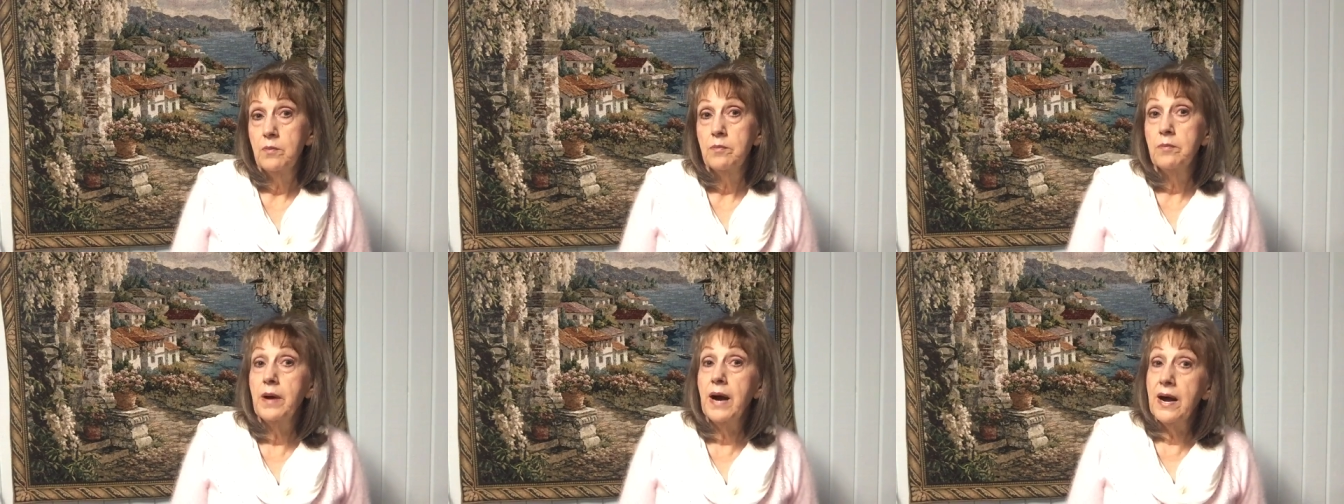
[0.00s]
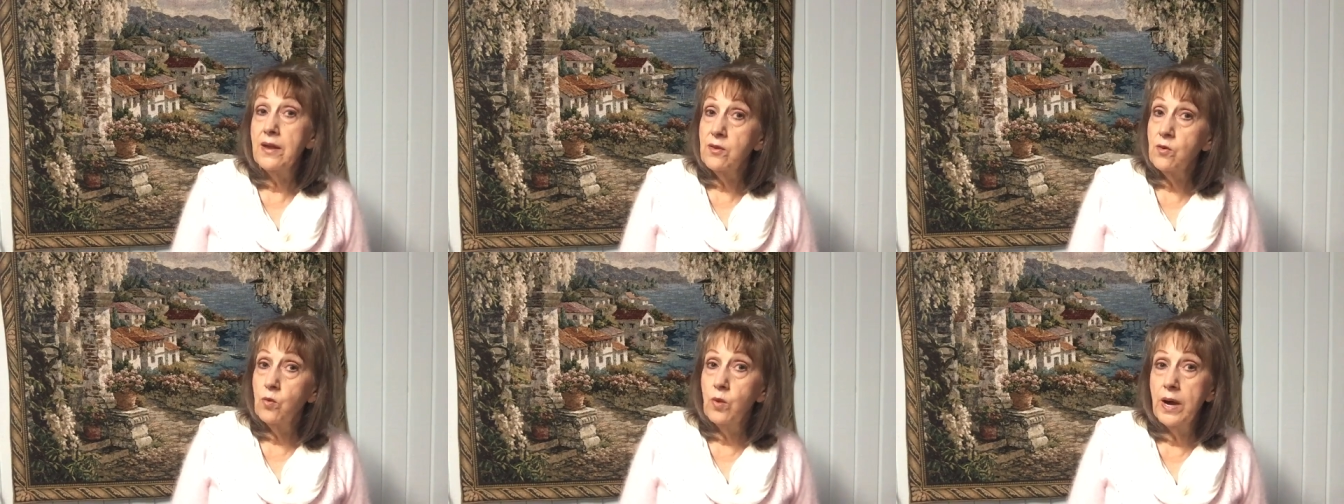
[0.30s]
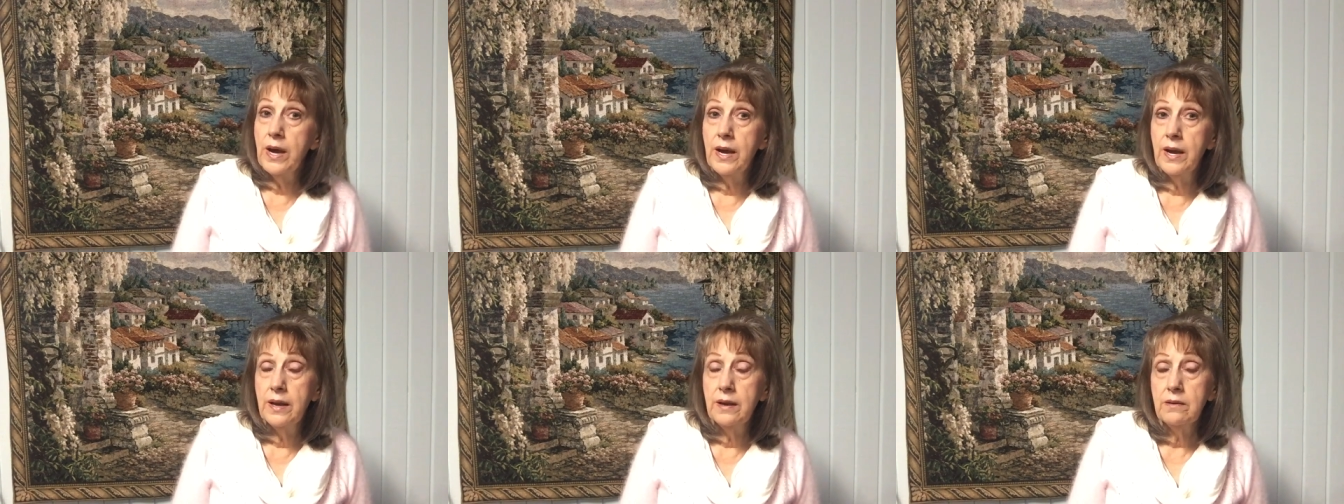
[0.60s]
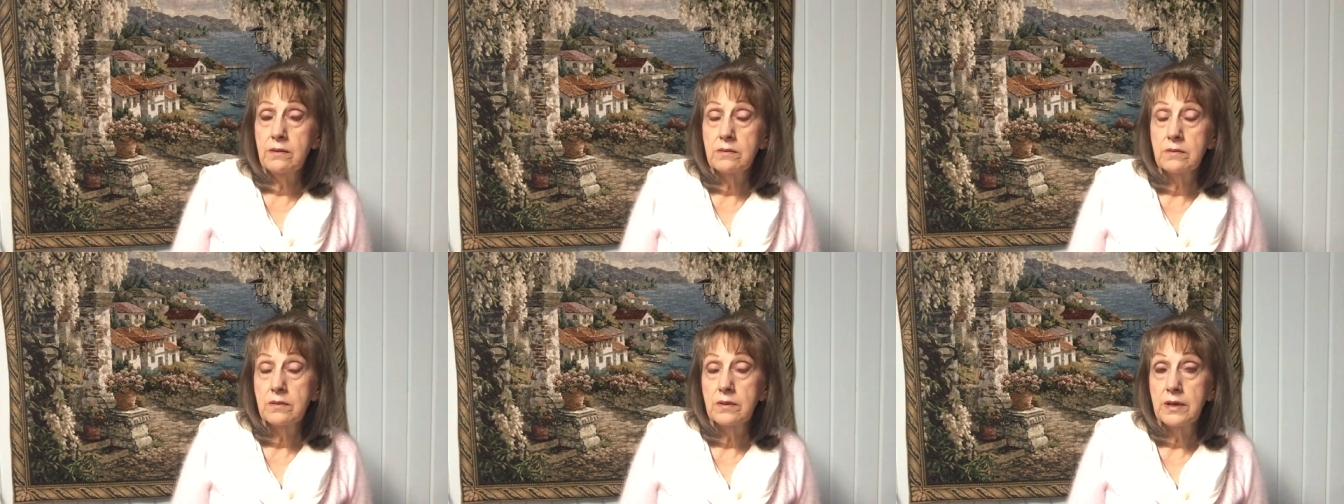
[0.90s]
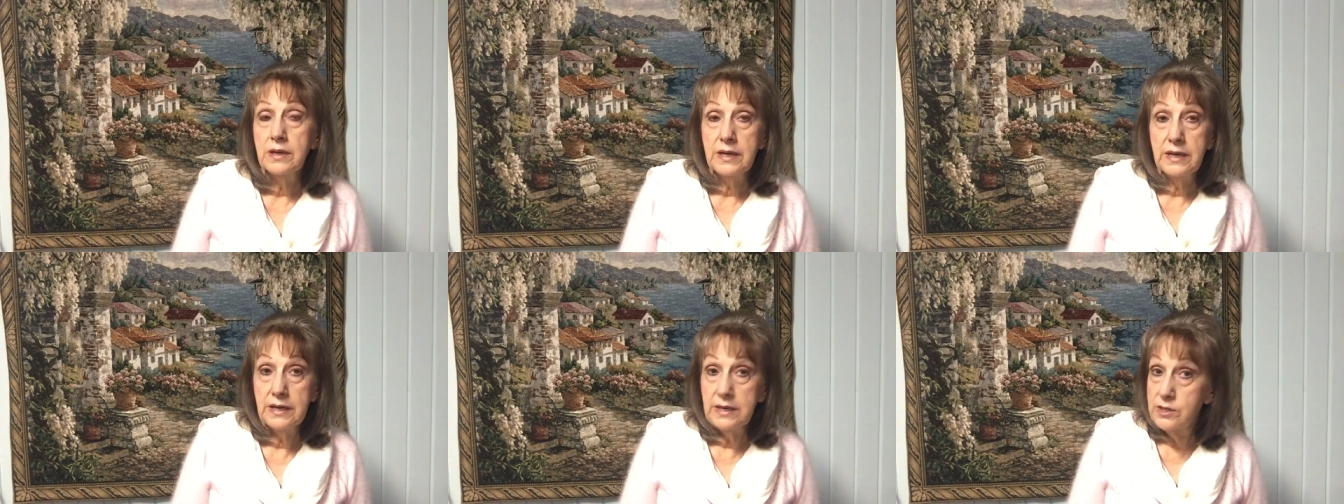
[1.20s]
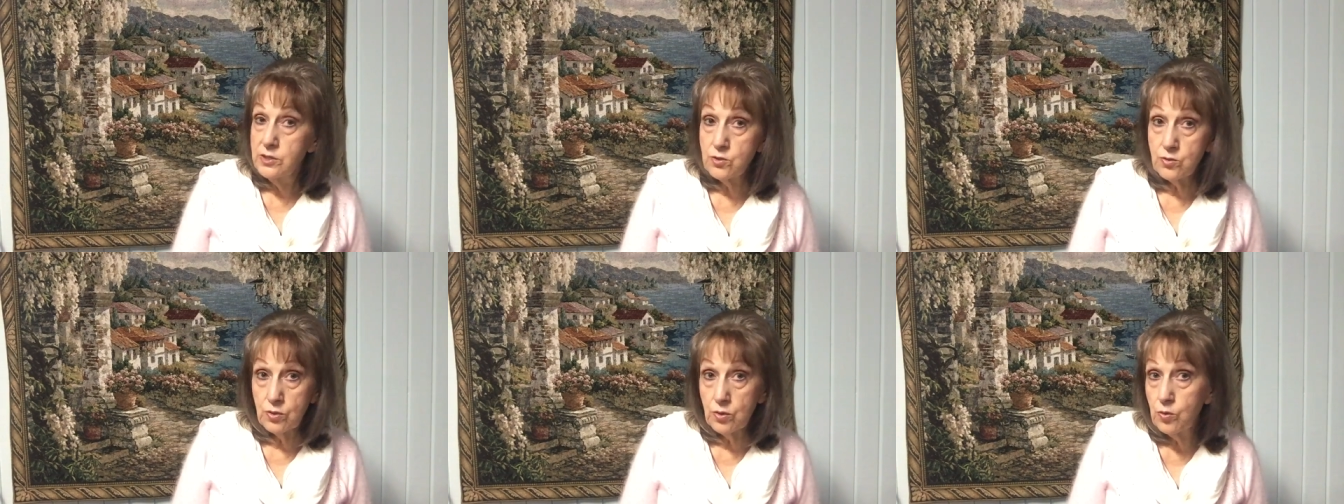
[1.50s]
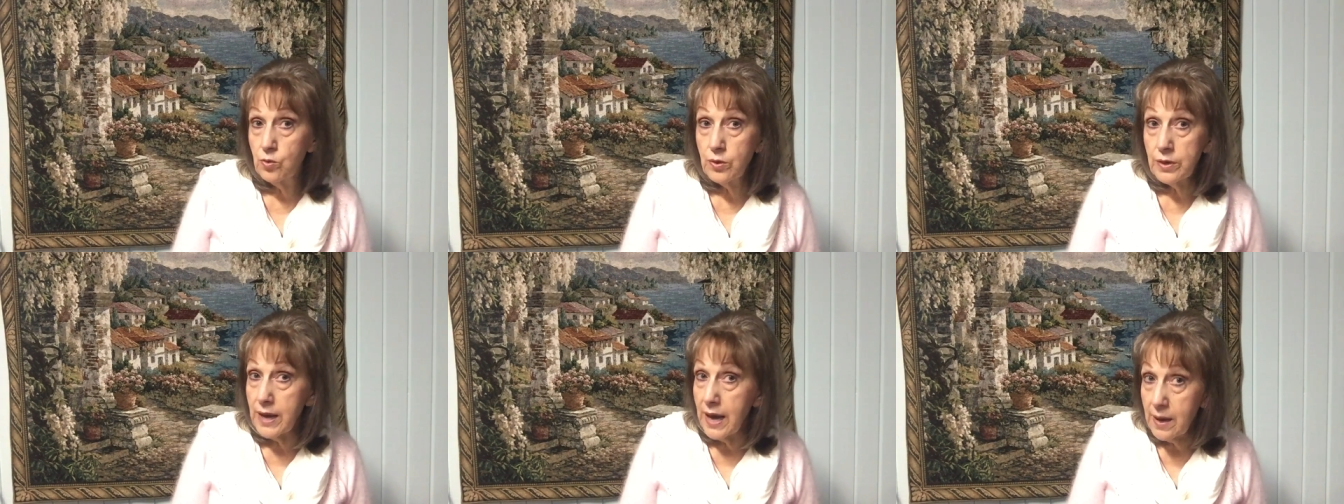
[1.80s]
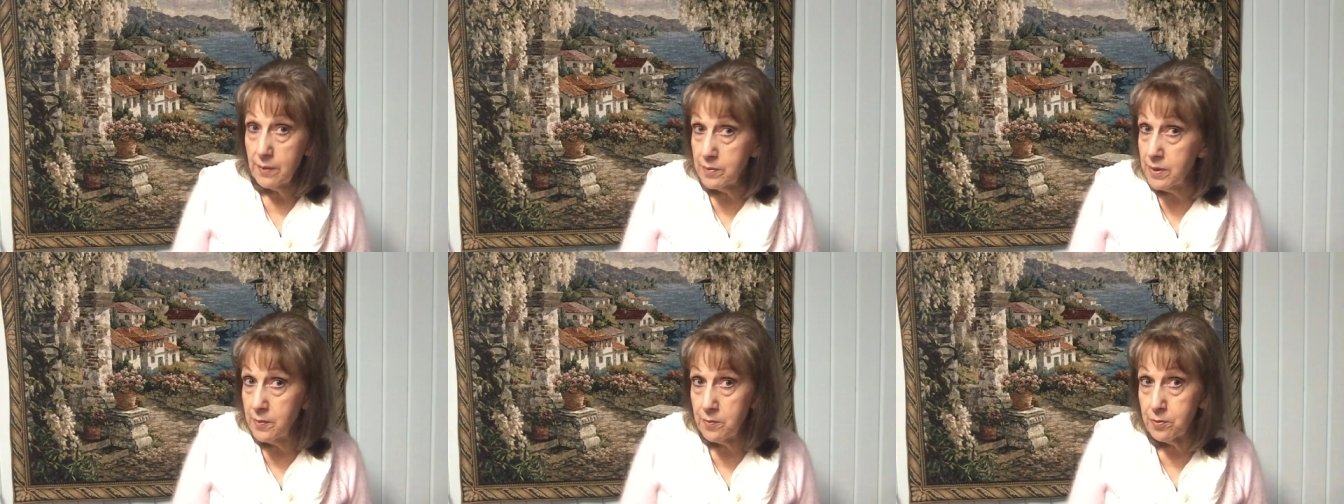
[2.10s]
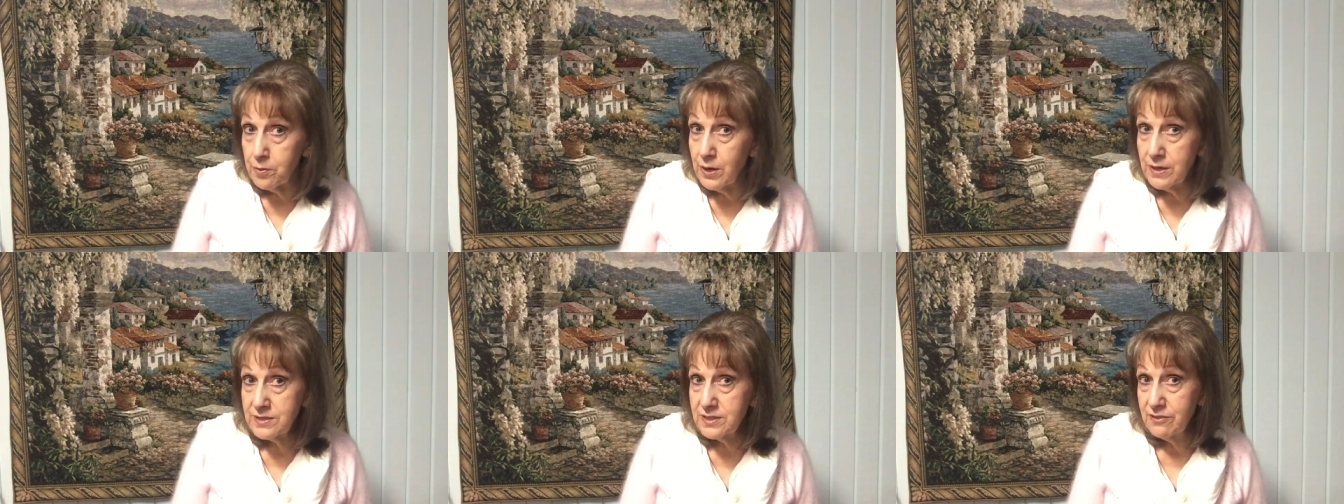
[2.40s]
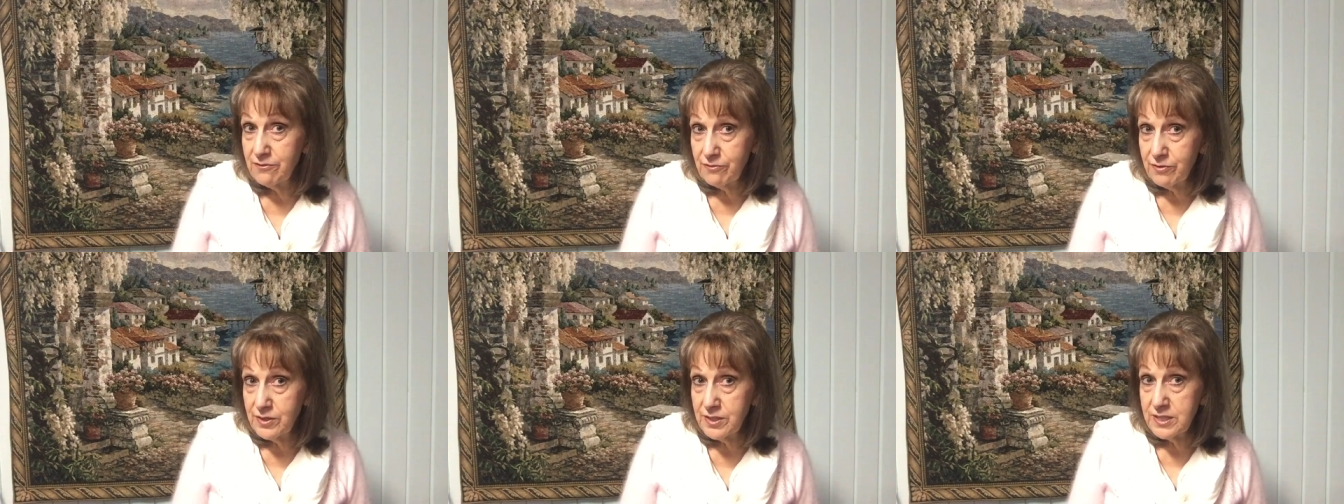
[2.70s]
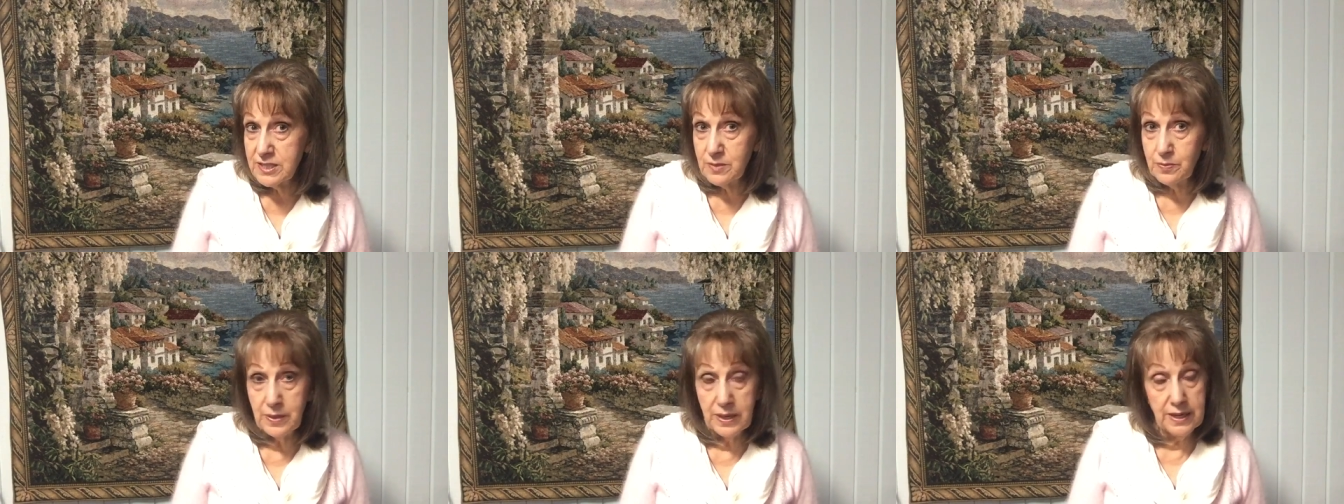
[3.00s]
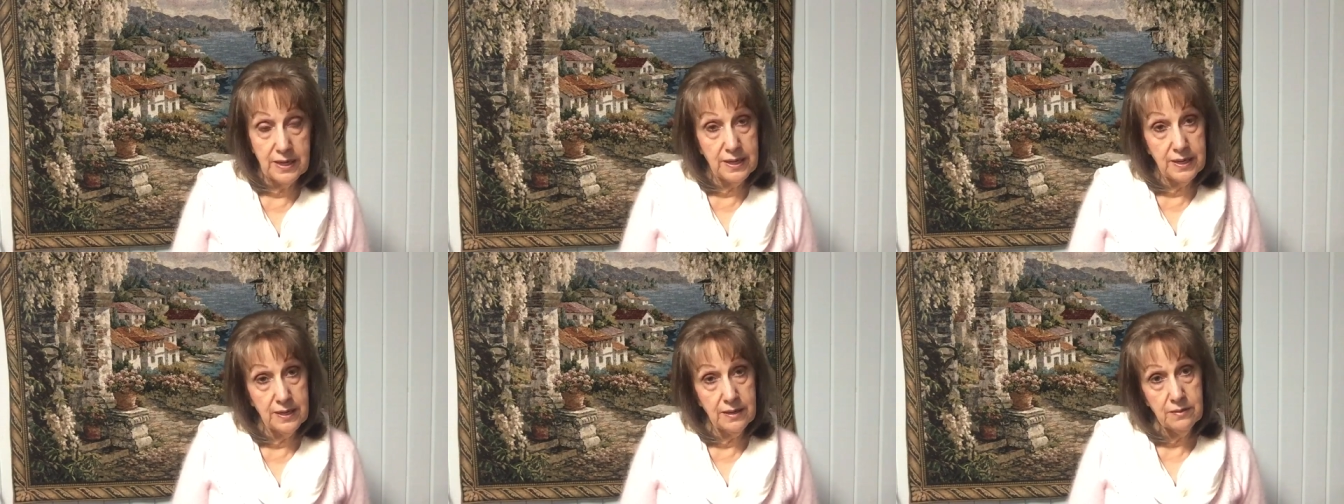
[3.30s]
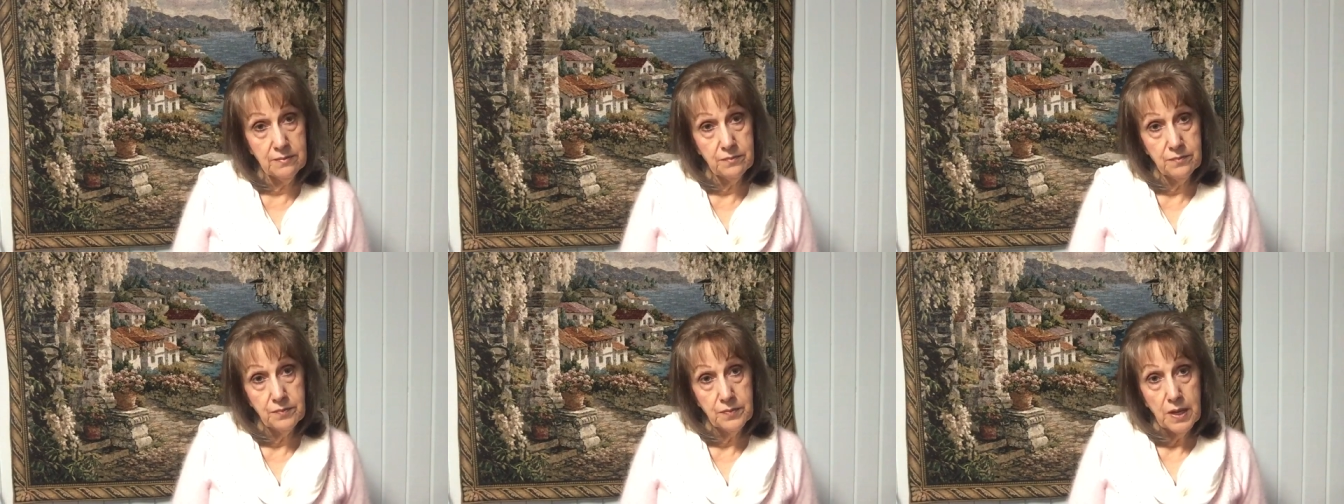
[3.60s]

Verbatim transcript: By the way, Israel will not be present for this meeting,